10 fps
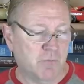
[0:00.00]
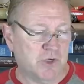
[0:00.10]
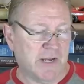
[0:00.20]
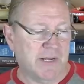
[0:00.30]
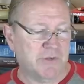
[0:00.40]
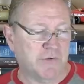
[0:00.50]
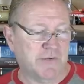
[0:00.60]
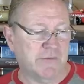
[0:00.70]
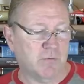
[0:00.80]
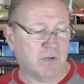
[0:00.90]
which enters
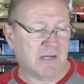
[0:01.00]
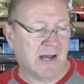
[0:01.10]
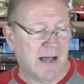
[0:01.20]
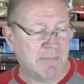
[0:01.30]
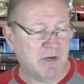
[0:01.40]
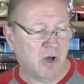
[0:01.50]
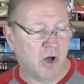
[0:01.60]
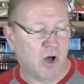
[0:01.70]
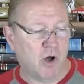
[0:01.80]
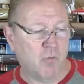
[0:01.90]
into a common
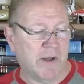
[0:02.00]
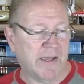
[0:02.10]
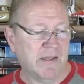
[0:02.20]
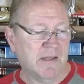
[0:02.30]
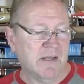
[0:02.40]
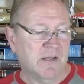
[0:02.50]
hallway